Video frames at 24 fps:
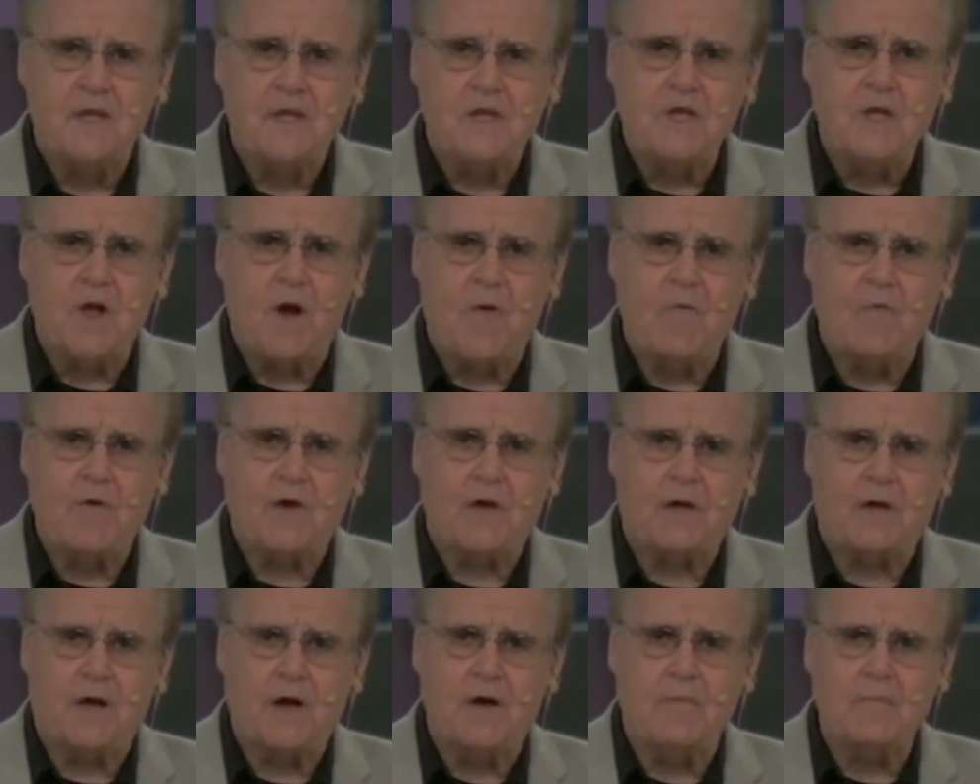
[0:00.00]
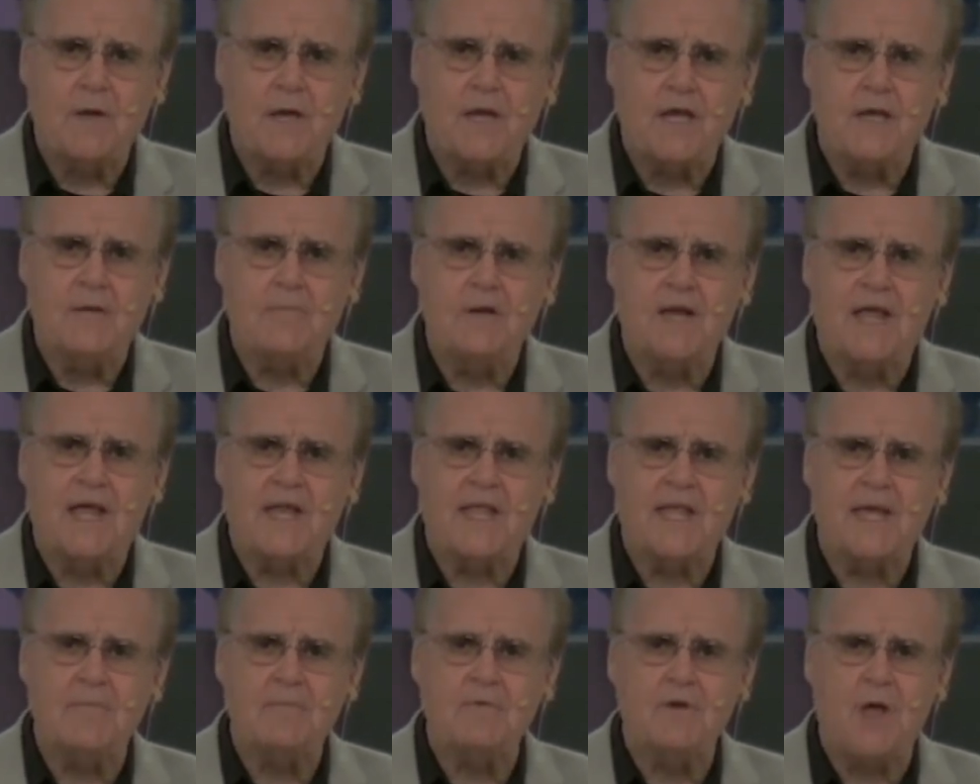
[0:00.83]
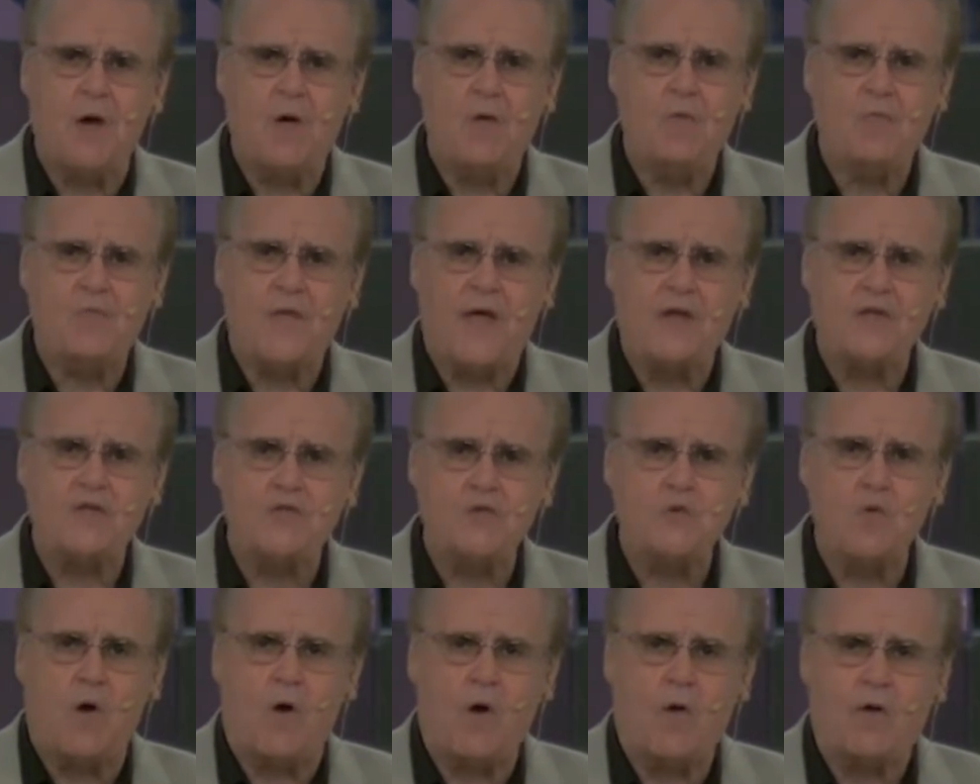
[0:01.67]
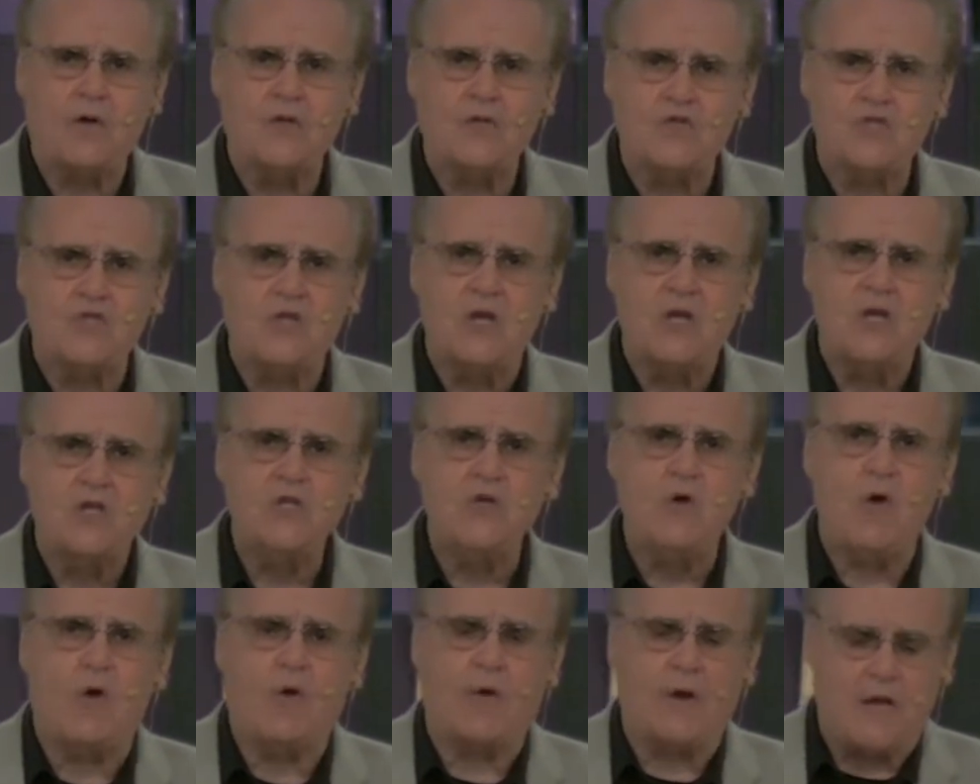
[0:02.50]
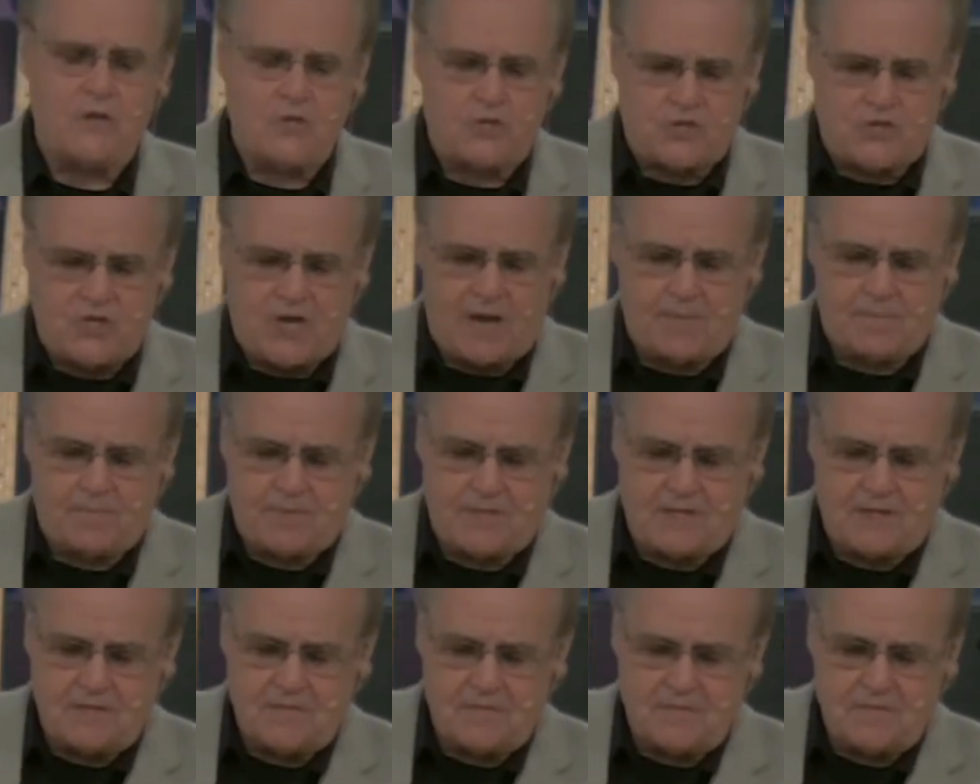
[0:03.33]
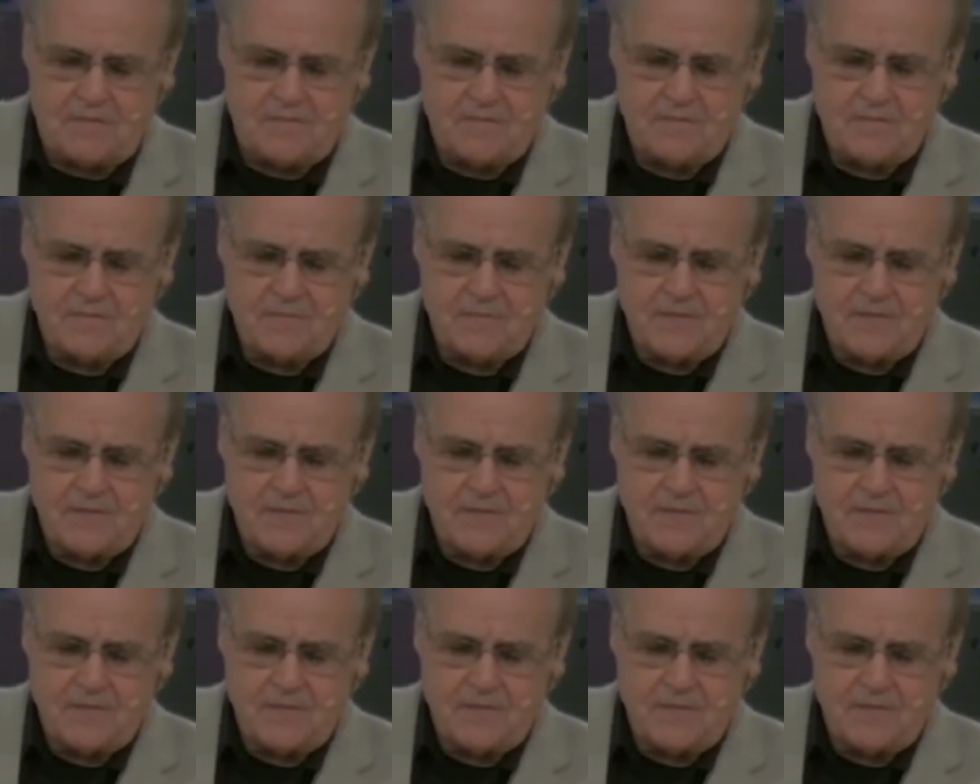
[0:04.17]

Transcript: You overcome him. Let him know that you are, in, you are a champion.